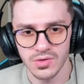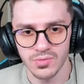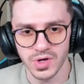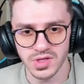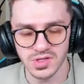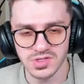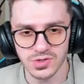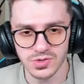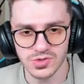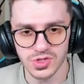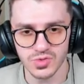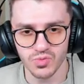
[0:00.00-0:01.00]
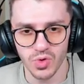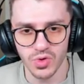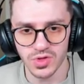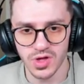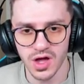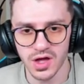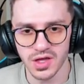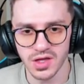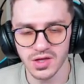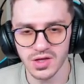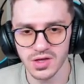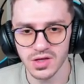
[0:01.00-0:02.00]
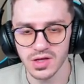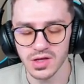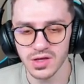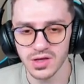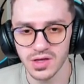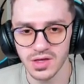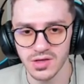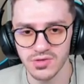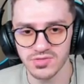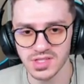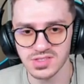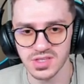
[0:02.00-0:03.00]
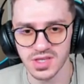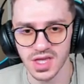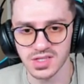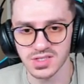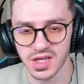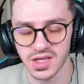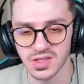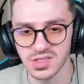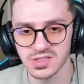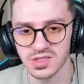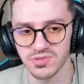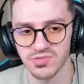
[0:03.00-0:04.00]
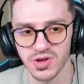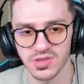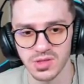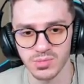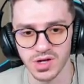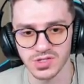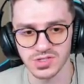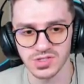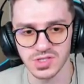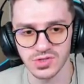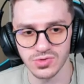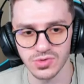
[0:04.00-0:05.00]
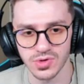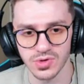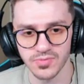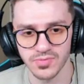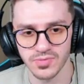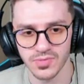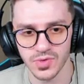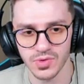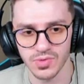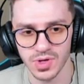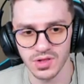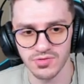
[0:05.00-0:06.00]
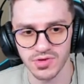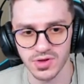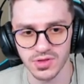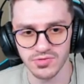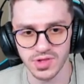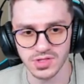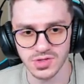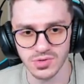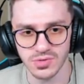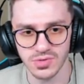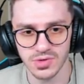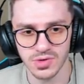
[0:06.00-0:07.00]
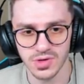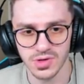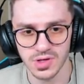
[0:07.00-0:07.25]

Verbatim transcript: Wait, is there just one guy? If that's the case, I can easily fight him. I just need to... Uh... Oh, fair enough, let's go. I